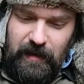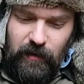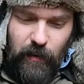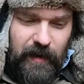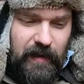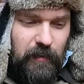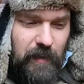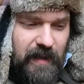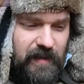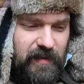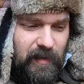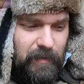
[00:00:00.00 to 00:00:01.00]

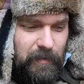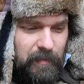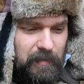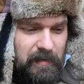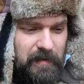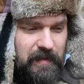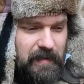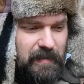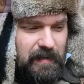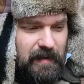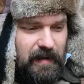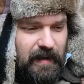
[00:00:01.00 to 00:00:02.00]
2022
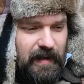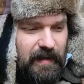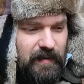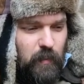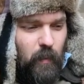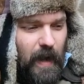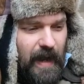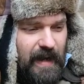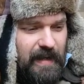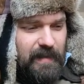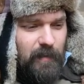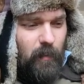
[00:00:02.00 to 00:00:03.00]
is
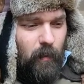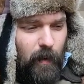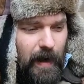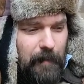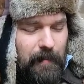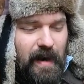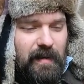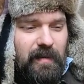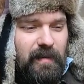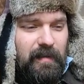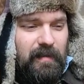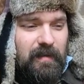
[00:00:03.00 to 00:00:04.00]
way, way
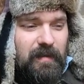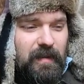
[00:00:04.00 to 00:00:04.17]
better